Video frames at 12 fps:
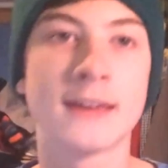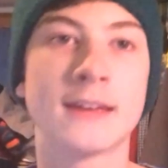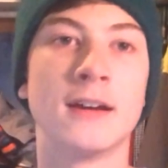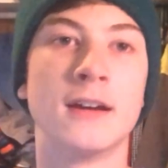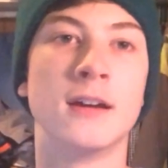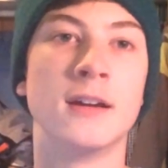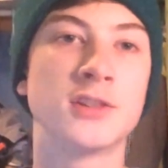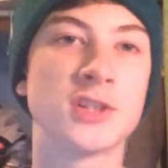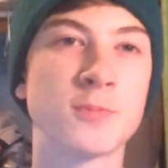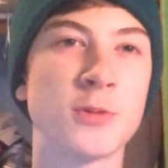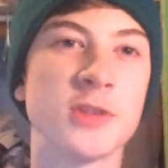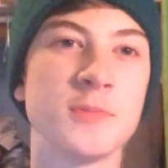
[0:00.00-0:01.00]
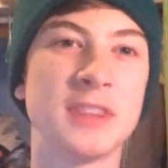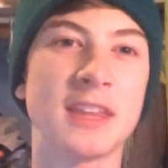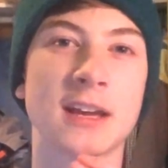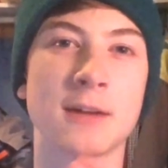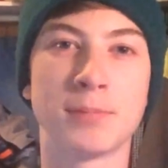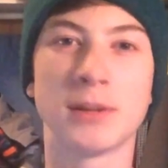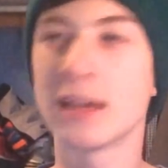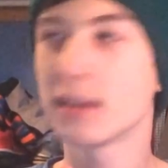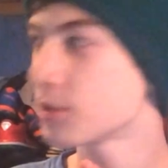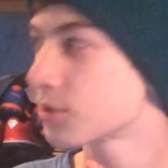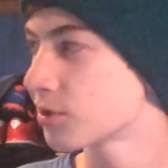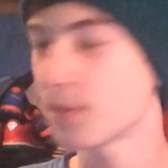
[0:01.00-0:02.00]
like a
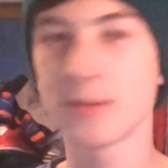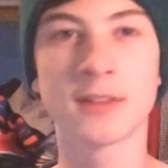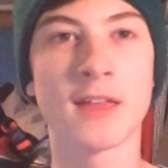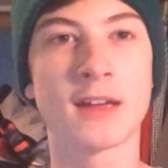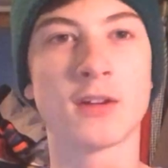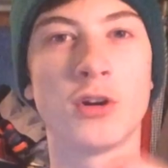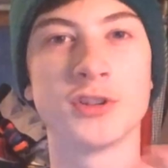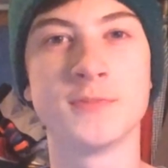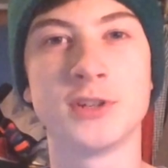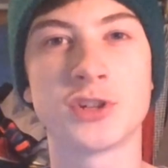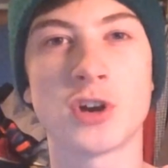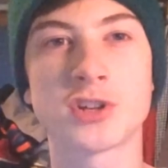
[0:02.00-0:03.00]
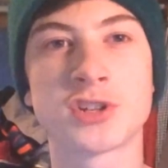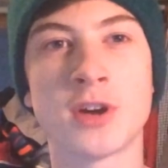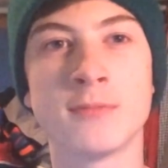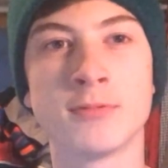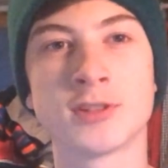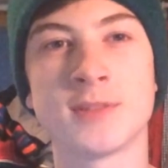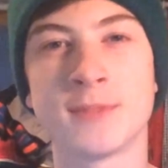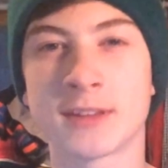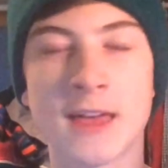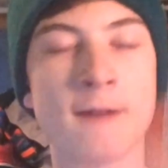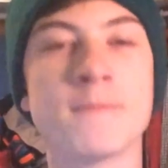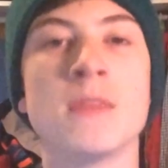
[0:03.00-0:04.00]
playlist or something, like Ultimate Josh Dump or something like
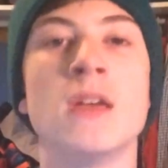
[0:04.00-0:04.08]
that.